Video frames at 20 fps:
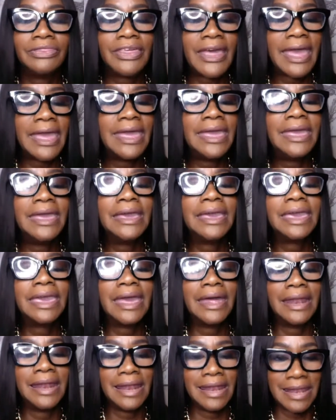they
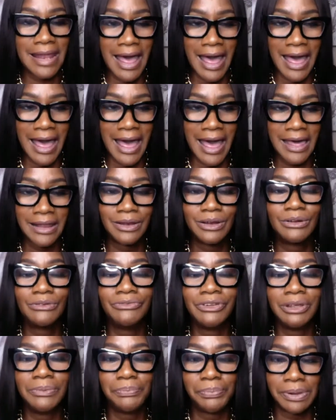cannot
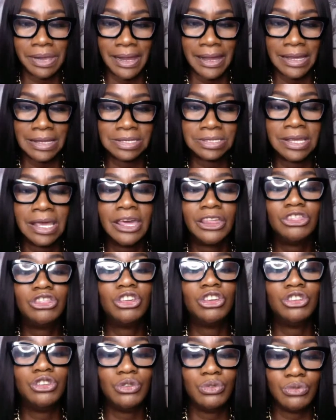replace
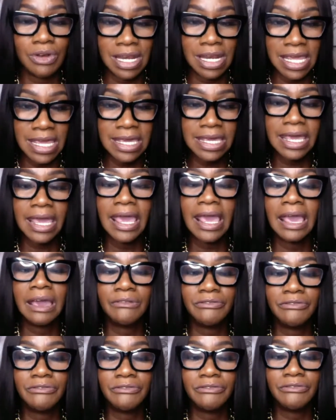the unique
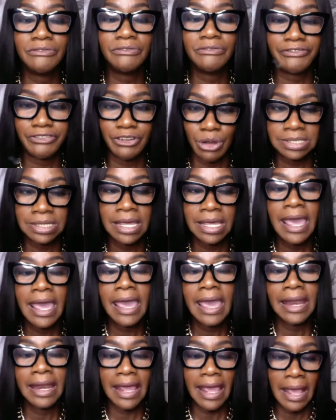influence
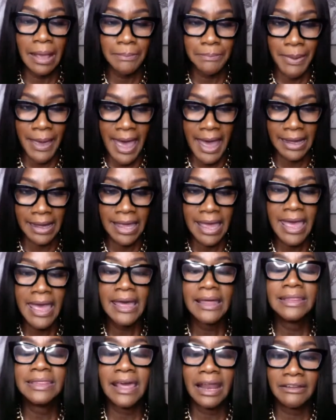and impact
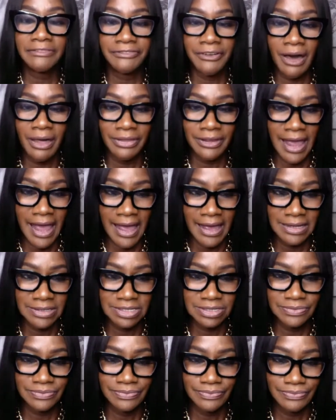that a father
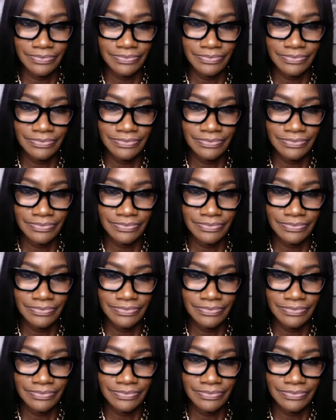has.